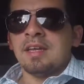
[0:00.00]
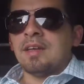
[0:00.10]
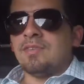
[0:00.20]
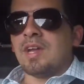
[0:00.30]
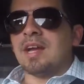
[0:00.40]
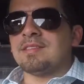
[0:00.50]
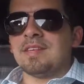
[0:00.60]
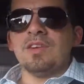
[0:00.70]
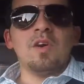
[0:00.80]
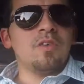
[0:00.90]
If you guys
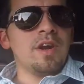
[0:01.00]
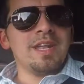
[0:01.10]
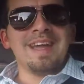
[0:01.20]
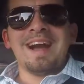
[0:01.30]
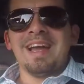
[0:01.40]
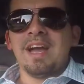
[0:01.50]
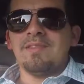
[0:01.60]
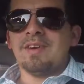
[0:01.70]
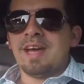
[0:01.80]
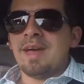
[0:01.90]
didn't know already, I
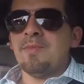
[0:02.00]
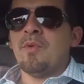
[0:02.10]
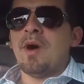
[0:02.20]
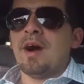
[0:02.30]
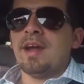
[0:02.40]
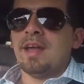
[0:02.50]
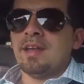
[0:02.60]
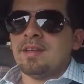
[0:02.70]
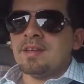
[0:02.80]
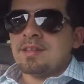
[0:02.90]
have a
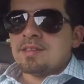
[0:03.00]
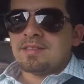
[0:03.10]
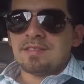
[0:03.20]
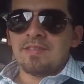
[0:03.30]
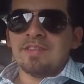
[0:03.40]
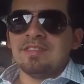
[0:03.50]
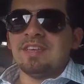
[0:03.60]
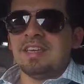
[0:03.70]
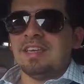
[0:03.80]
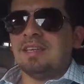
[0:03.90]

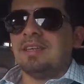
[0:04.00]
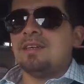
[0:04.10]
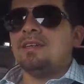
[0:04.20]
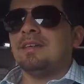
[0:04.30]
MY17